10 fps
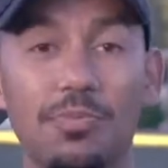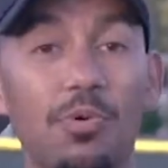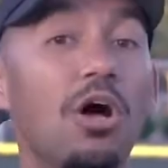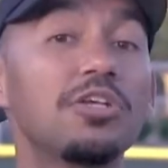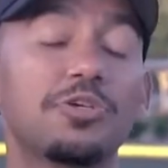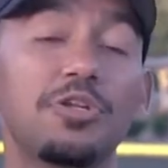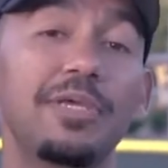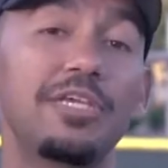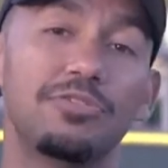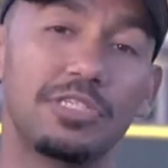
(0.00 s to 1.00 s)
We're also gonna be
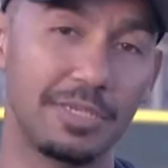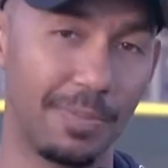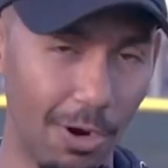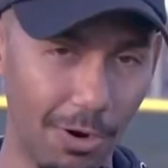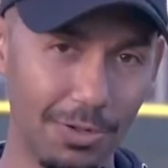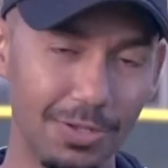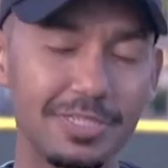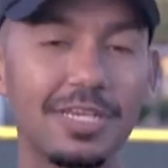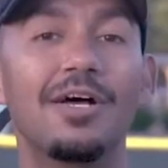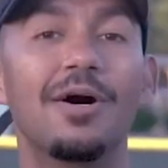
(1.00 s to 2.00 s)
using some
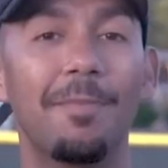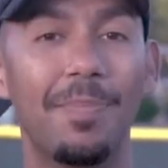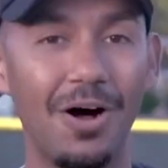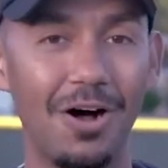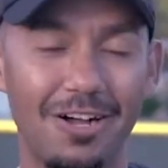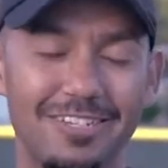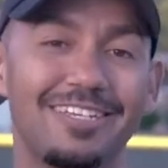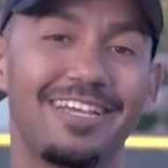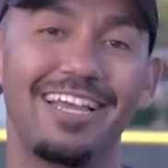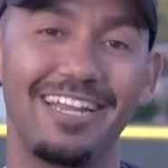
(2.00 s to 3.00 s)
hurdles, balls,
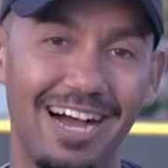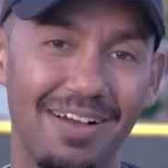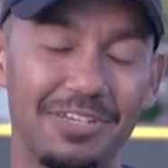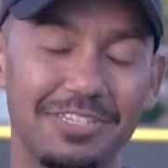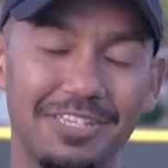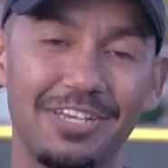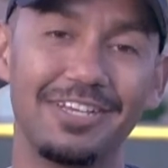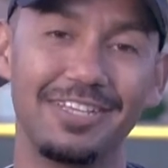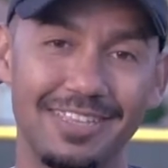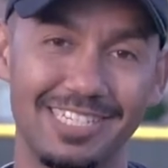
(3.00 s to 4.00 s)
and obviously
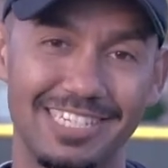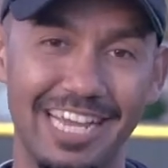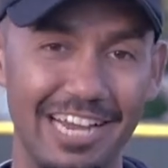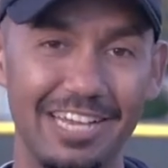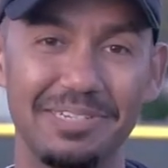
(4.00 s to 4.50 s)
the stick.